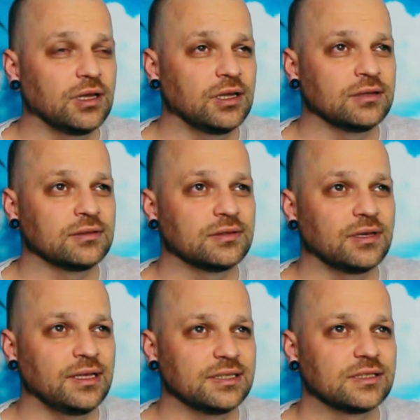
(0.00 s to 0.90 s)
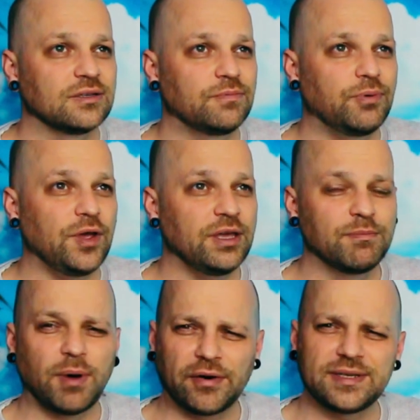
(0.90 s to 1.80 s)
And it's pretty
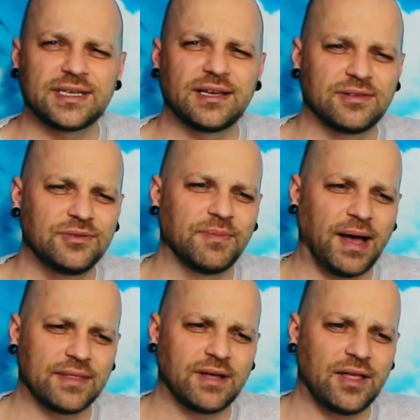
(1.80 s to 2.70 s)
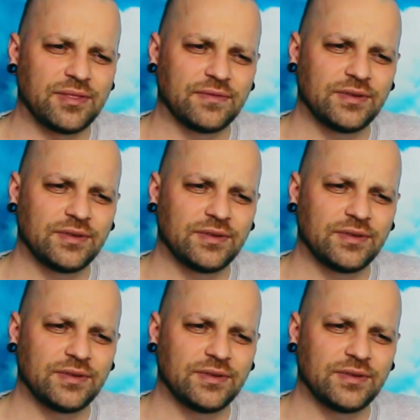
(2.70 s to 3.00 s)
embarrassing to look back at the